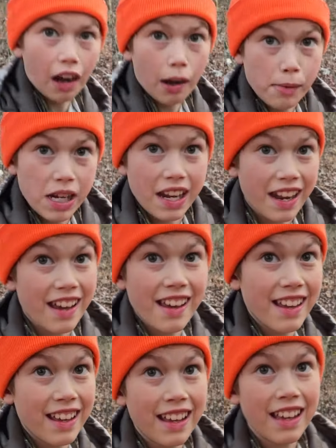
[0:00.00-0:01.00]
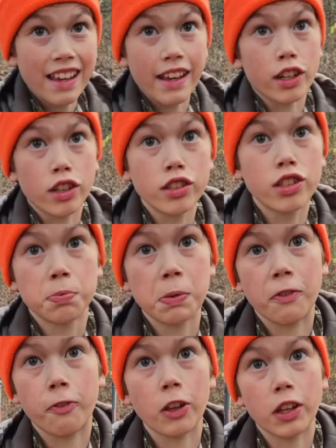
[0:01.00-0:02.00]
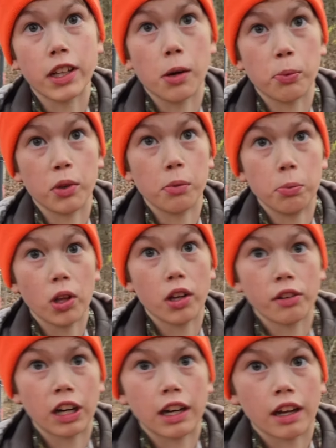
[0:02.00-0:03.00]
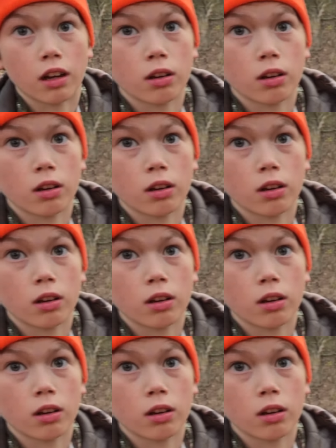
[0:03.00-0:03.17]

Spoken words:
I mean, it could just be filling up with blood right now.